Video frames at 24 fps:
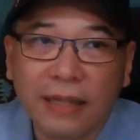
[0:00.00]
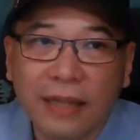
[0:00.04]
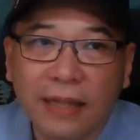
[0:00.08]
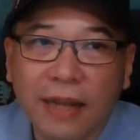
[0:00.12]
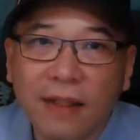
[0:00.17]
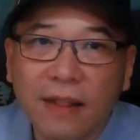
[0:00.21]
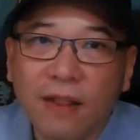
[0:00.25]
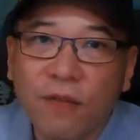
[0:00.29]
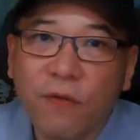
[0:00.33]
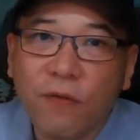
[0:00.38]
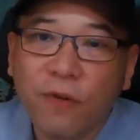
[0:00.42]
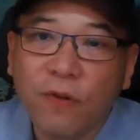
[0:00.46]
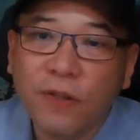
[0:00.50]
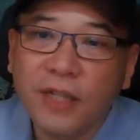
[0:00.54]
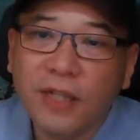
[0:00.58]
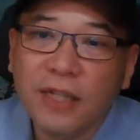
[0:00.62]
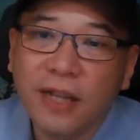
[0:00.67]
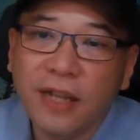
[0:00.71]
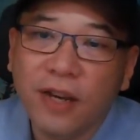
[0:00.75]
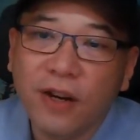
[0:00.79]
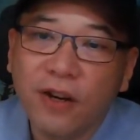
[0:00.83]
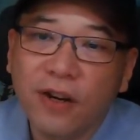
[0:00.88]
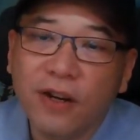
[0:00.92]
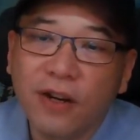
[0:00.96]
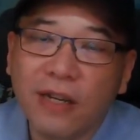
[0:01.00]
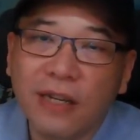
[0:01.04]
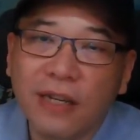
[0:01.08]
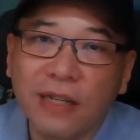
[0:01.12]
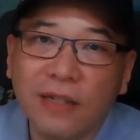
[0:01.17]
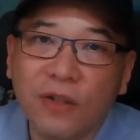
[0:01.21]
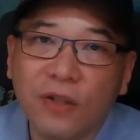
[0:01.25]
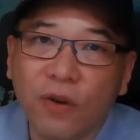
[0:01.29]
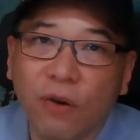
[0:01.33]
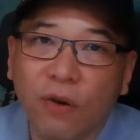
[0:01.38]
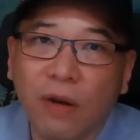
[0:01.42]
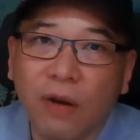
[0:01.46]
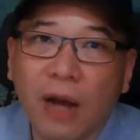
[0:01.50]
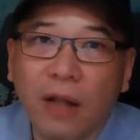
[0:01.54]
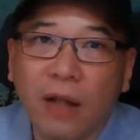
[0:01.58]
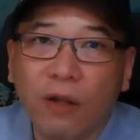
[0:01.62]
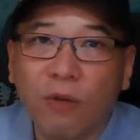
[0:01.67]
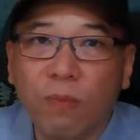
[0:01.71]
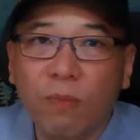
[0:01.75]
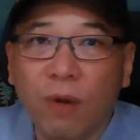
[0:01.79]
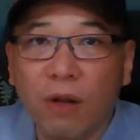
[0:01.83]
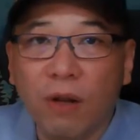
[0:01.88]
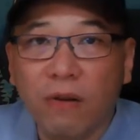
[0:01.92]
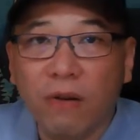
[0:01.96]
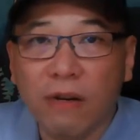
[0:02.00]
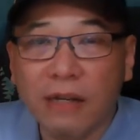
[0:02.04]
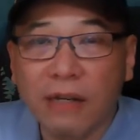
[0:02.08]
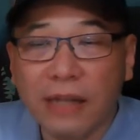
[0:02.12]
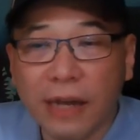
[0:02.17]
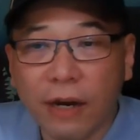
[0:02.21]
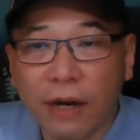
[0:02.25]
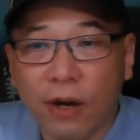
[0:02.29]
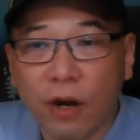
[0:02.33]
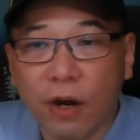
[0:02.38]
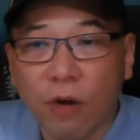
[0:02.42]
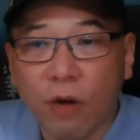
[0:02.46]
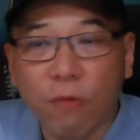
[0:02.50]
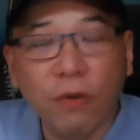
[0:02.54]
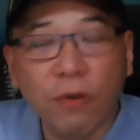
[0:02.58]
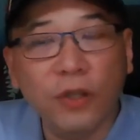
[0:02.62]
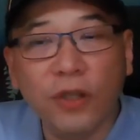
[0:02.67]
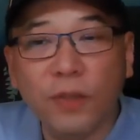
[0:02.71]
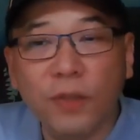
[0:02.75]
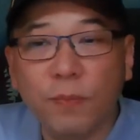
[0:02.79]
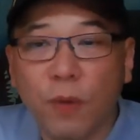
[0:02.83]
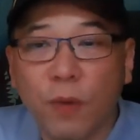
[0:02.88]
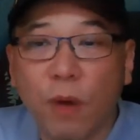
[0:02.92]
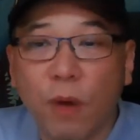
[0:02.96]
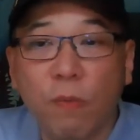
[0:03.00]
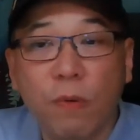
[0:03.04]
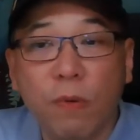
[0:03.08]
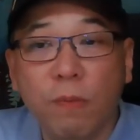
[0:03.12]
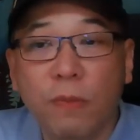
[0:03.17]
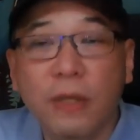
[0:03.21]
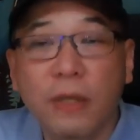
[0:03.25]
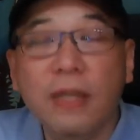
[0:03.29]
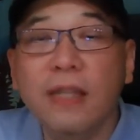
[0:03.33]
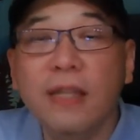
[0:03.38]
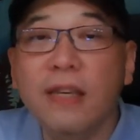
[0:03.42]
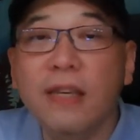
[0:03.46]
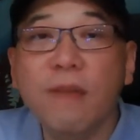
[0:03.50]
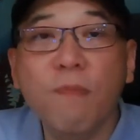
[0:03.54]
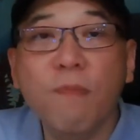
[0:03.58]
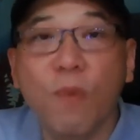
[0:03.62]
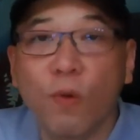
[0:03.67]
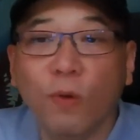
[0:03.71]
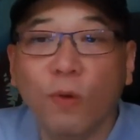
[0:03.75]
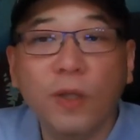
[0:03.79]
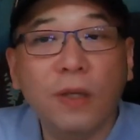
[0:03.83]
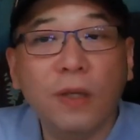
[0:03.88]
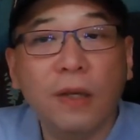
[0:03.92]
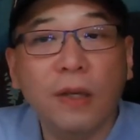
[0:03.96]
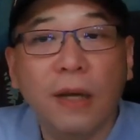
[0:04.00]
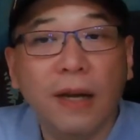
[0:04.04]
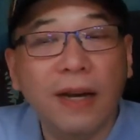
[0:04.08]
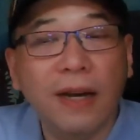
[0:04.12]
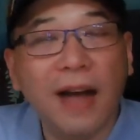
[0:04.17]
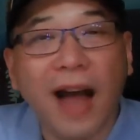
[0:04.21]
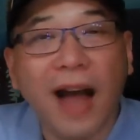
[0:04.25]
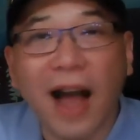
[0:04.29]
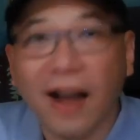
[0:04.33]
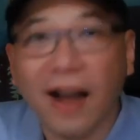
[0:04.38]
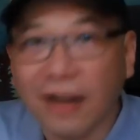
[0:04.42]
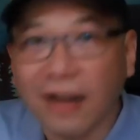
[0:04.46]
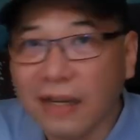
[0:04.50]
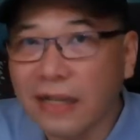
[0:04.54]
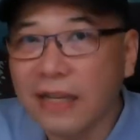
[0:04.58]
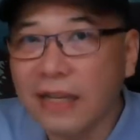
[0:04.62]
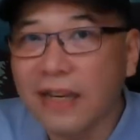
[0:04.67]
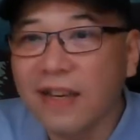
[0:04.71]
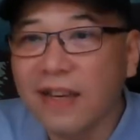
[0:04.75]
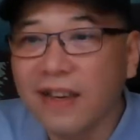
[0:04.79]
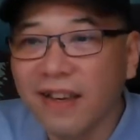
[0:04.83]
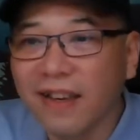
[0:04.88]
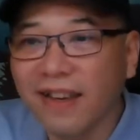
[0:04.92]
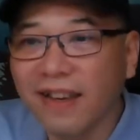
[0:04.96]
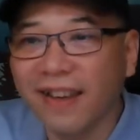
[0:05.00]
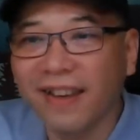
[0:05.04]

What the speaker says: then the first layer is your color blocking layer, which is probably the most ugly